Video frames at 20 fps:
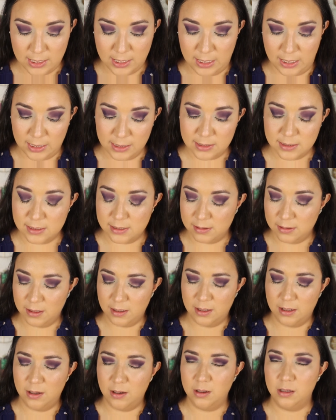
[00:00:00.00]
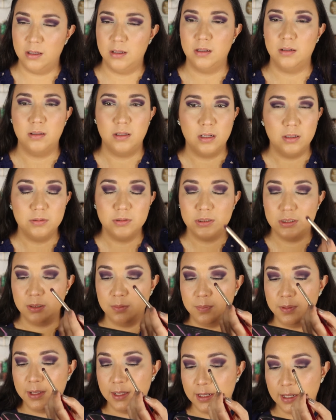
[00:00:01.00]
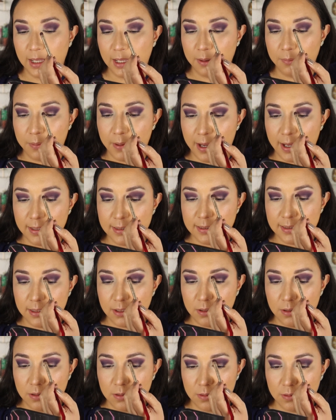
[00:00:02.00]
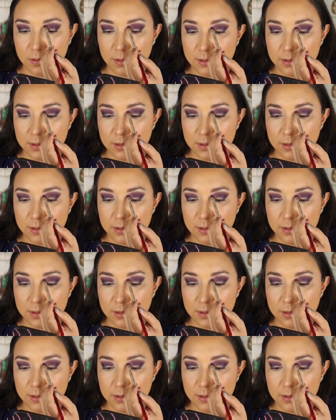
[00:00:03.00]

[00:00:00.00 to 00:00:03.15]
It's close to being like a pastel.